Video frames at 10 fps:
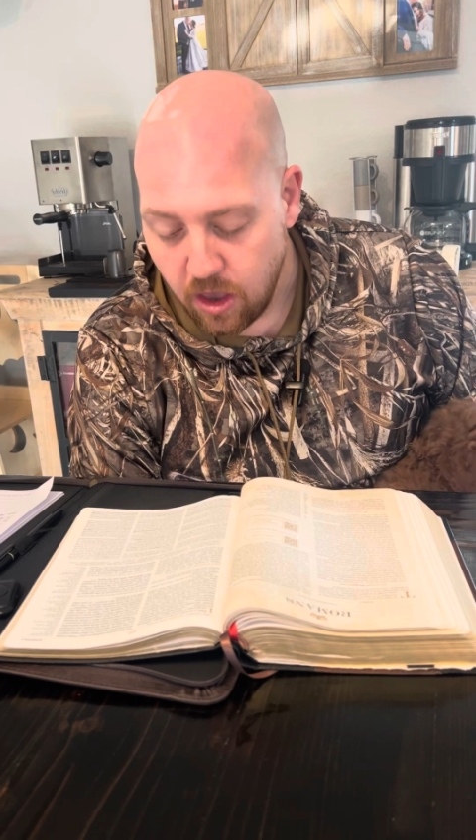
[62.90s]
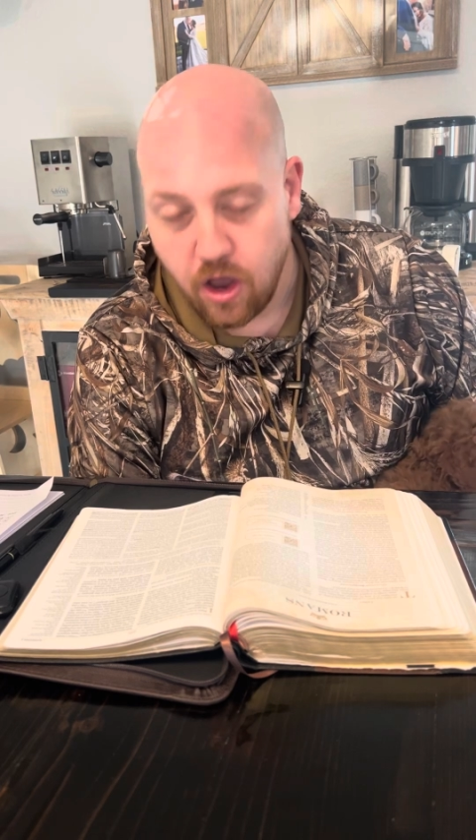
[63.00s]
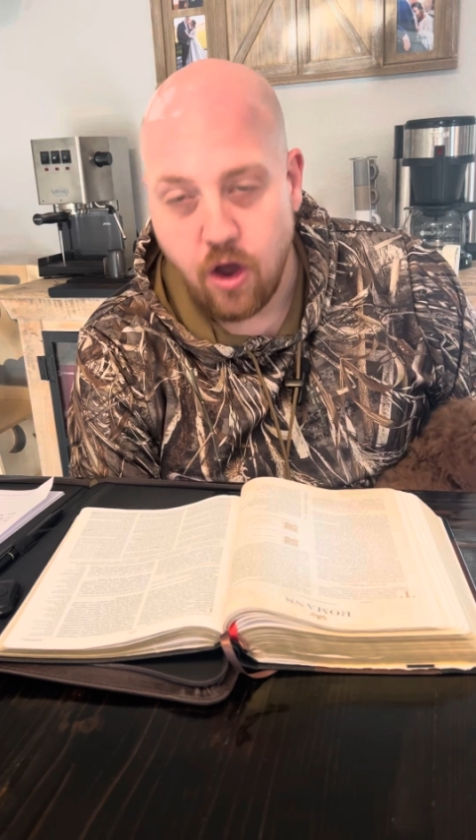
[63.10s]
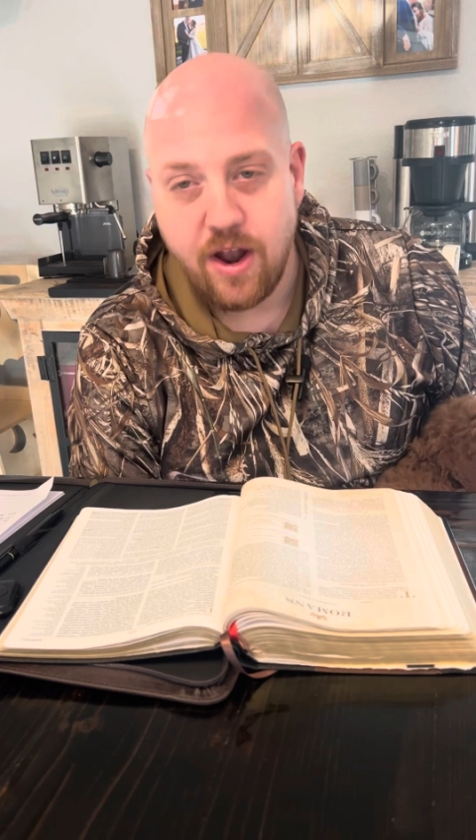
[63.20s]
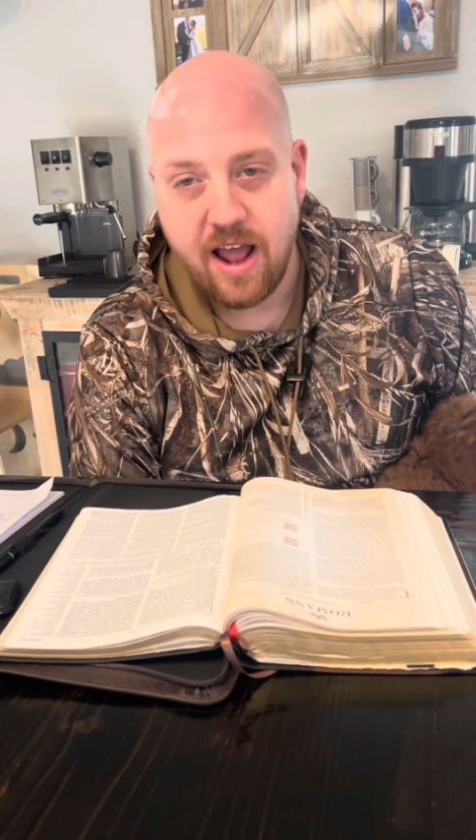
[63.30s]

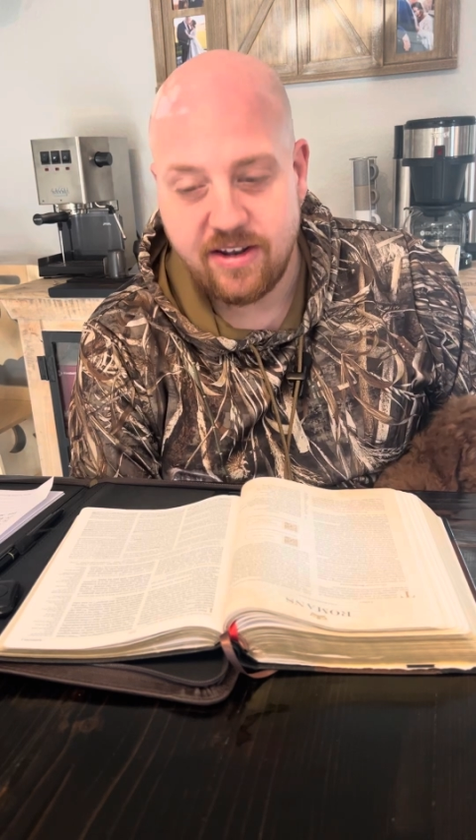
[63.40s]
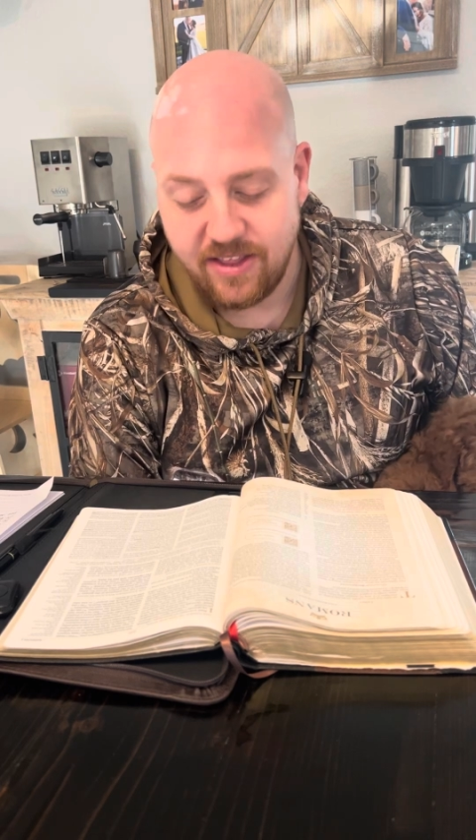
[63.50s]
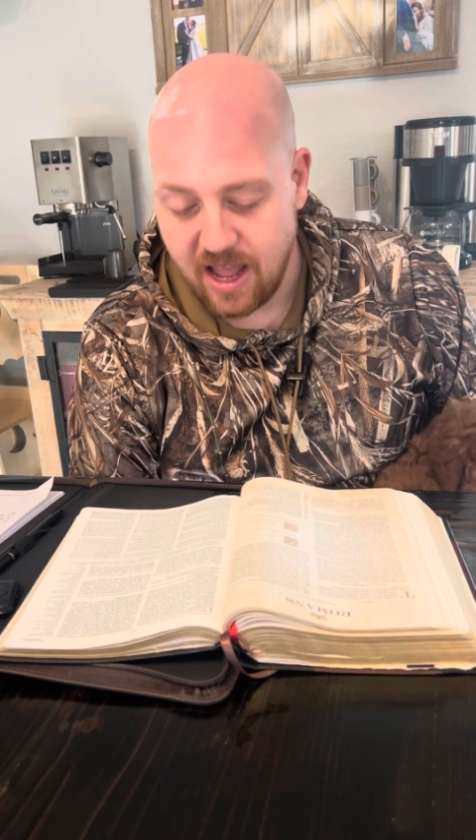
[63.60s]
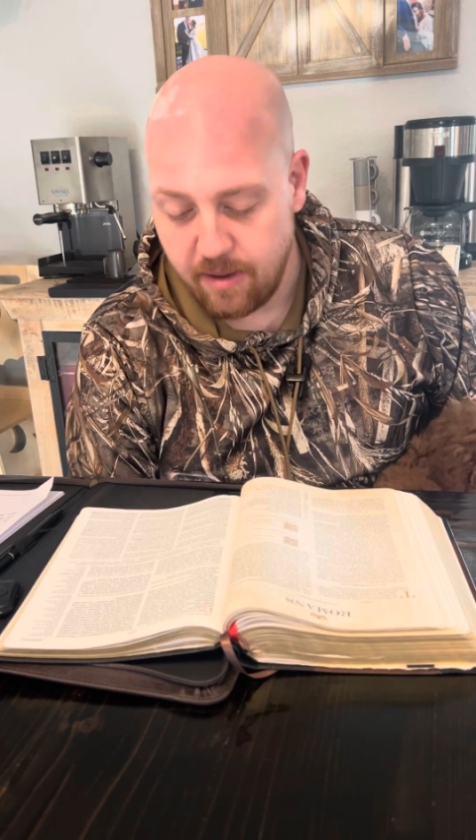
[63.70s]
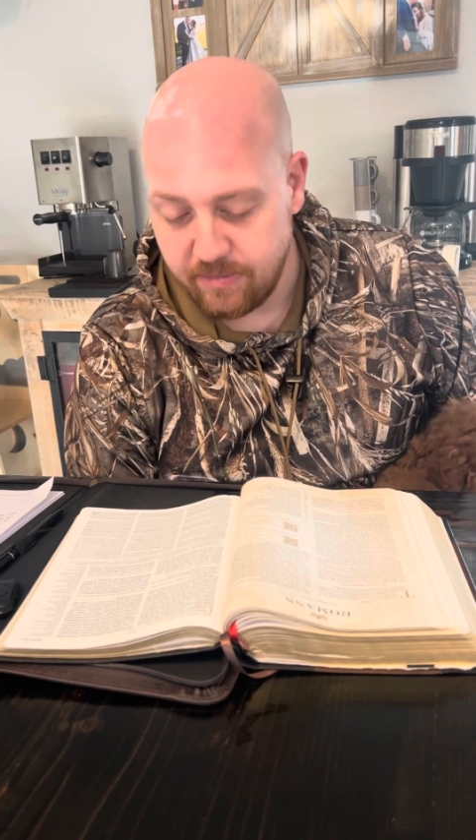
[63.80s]
Go down to
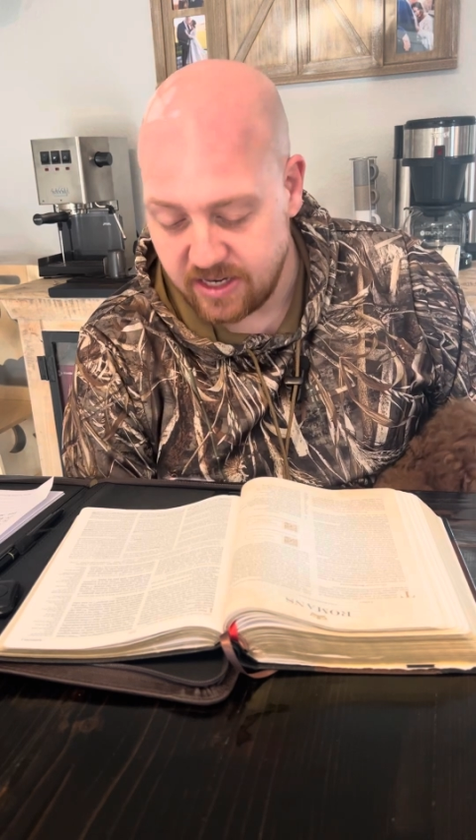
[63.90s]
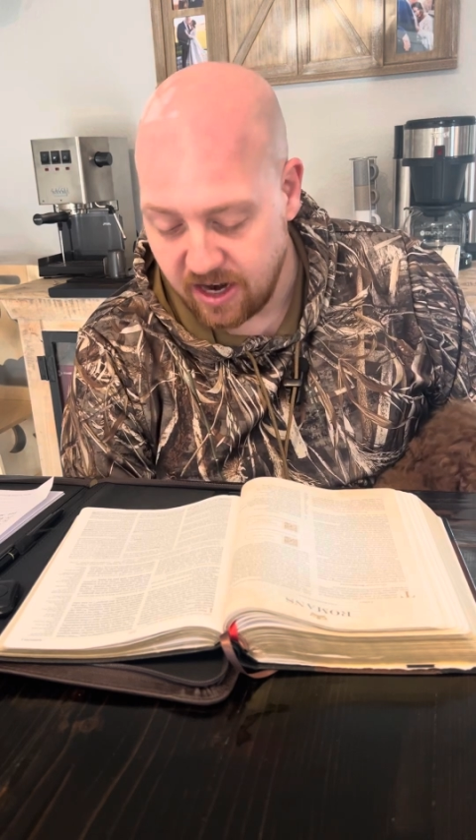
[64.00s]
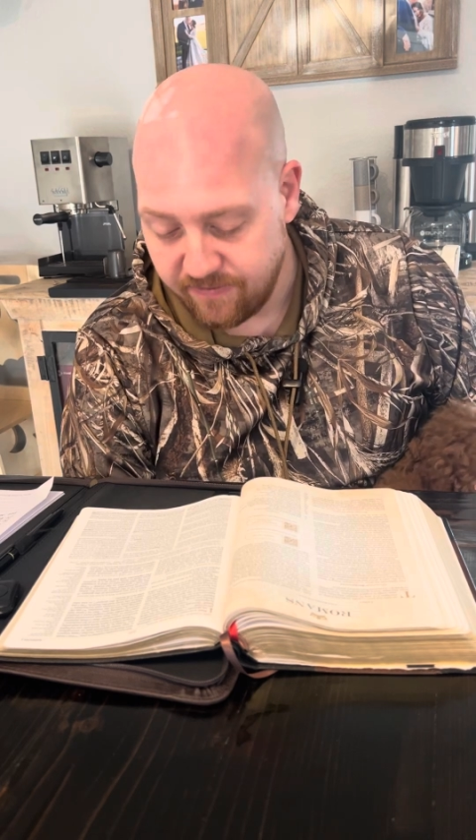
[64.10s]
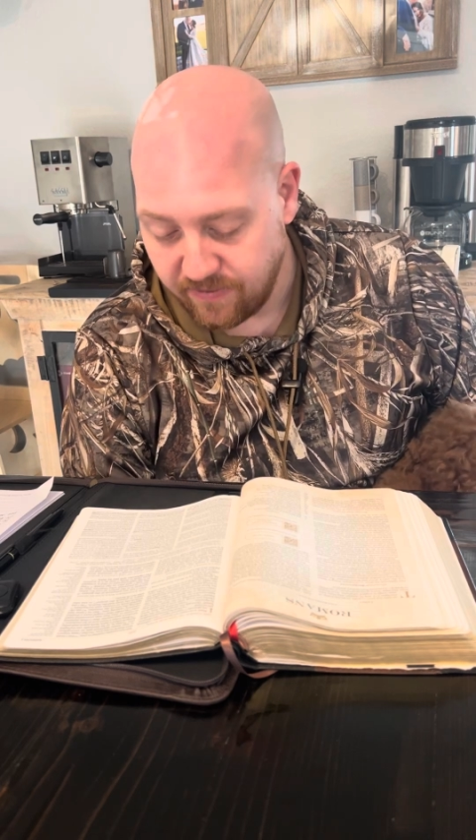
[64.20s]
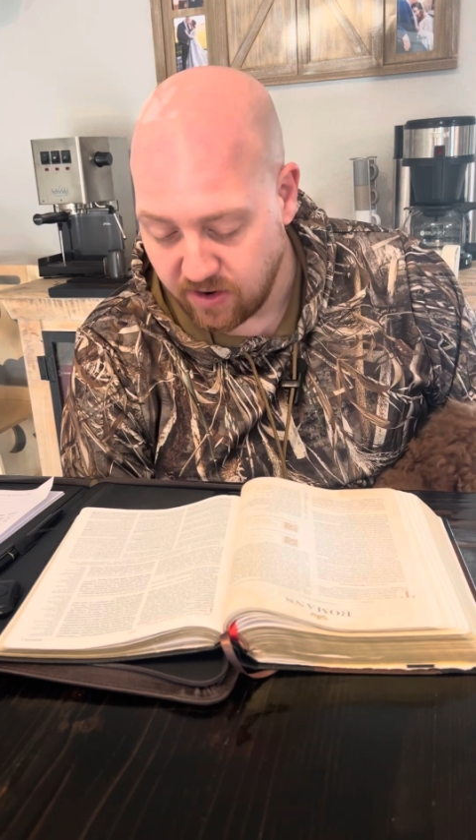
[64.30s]
the
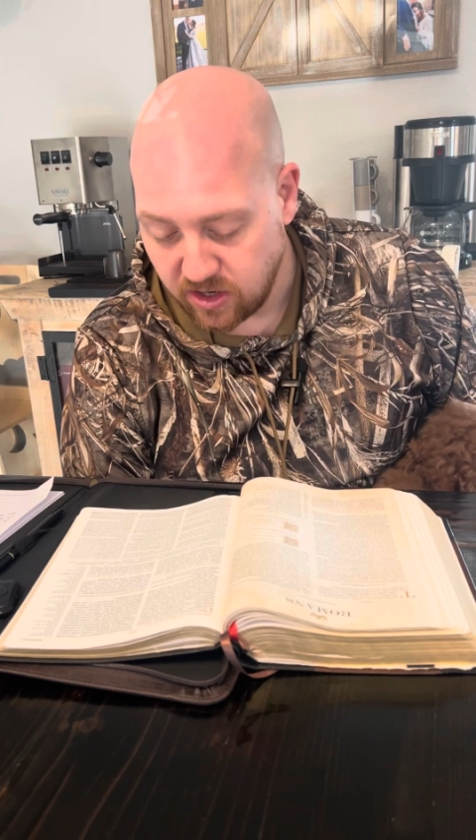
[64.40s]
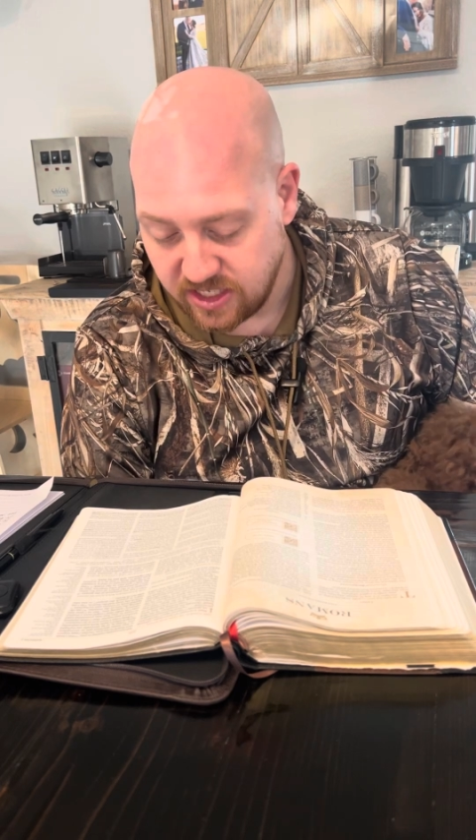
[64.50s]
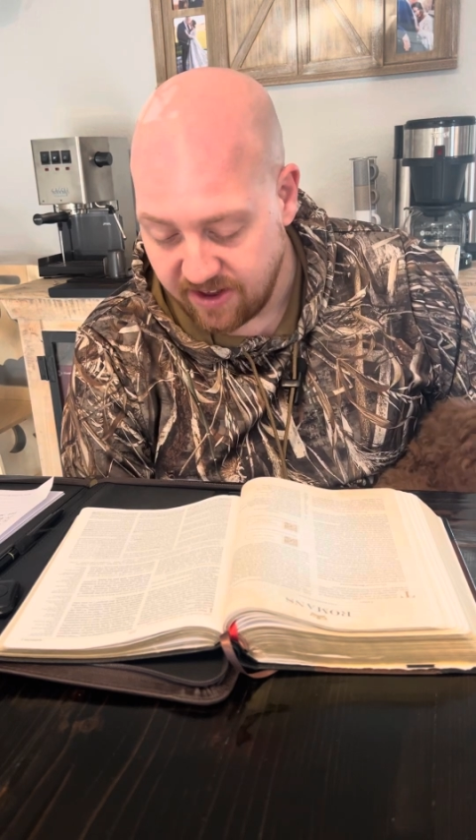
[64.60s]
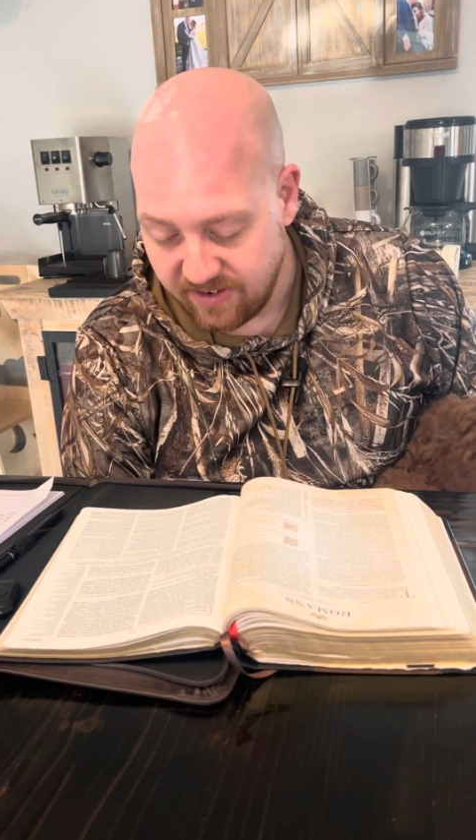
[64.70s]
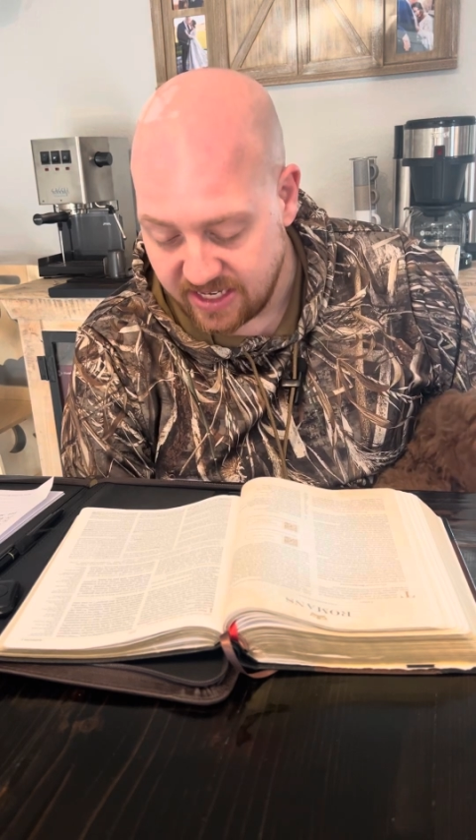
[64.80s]
commentary for
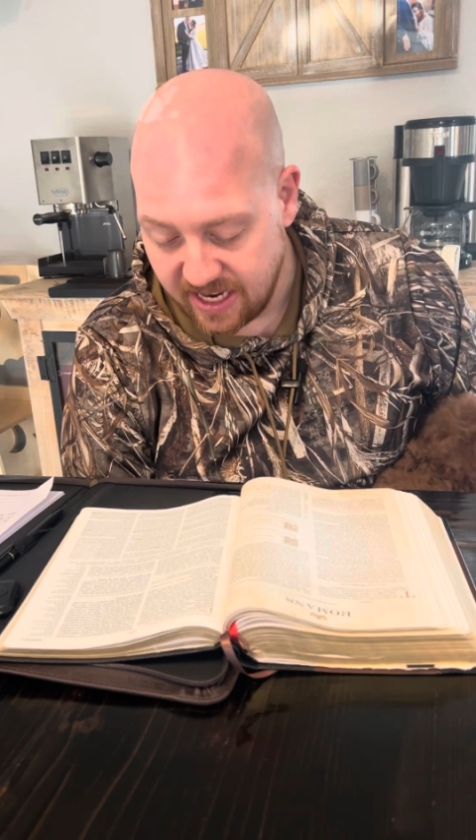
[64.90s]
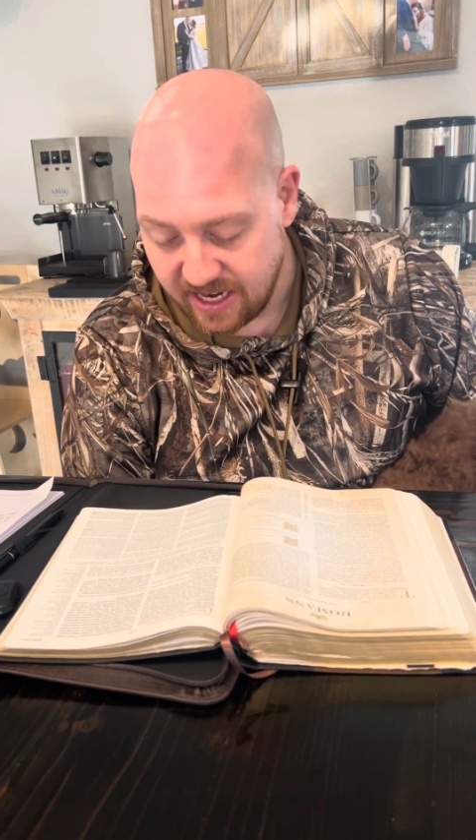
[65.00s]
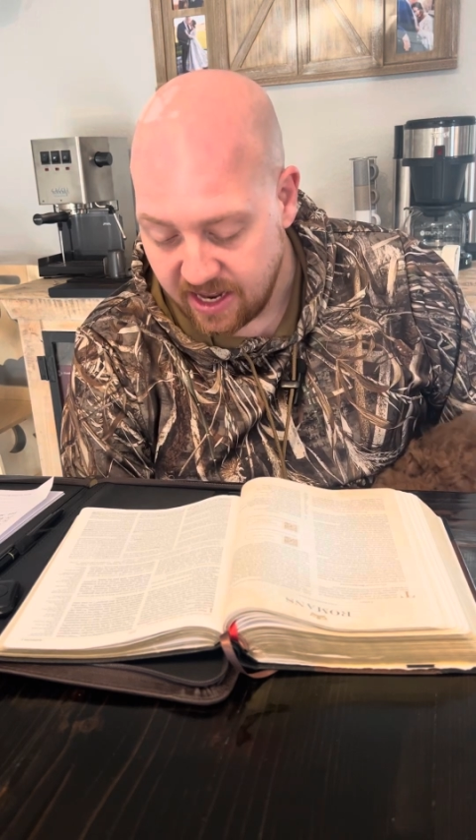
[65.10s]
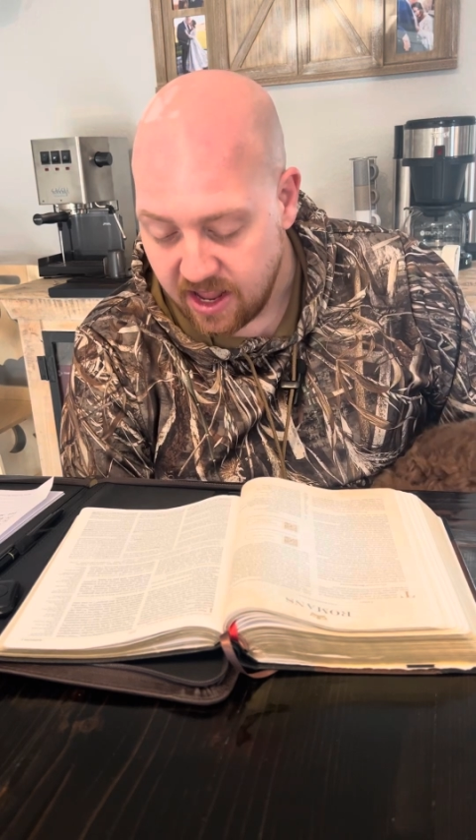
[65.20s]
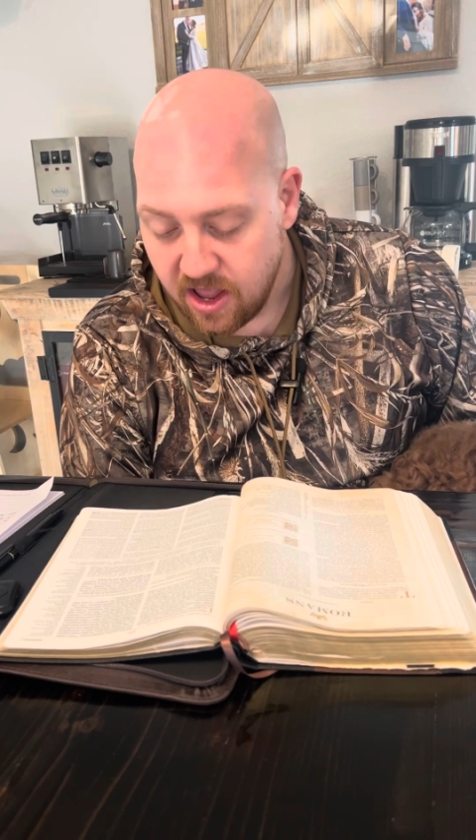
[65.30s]
verse 17.